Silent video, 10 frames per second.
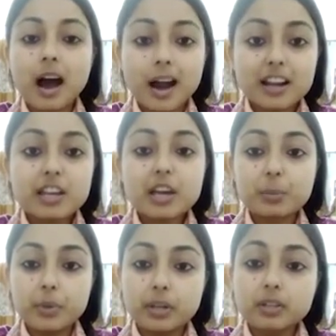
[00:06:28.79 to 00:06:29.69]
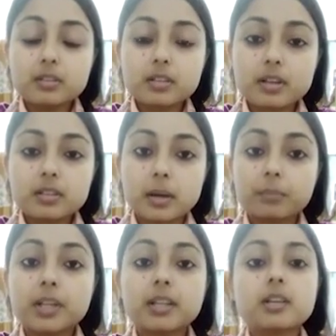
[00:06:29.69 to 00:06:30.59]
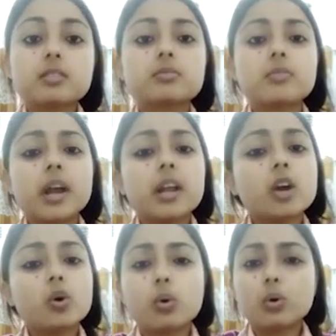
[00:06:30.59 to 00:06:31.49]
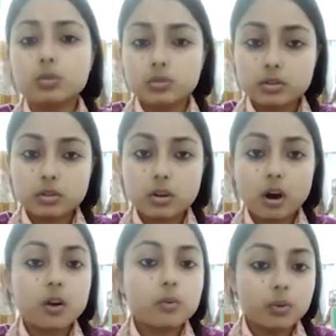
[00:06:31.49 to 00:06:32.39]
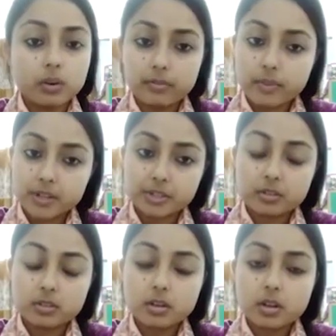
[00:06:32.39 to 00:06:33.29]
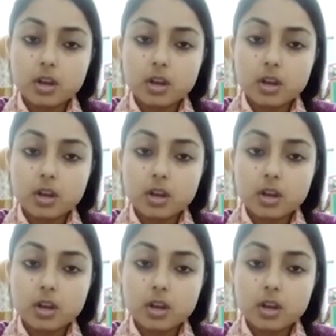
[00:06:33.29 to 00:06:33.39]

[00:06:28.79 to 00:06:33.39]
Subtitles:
Archaic means something that is very old or old-fashioned.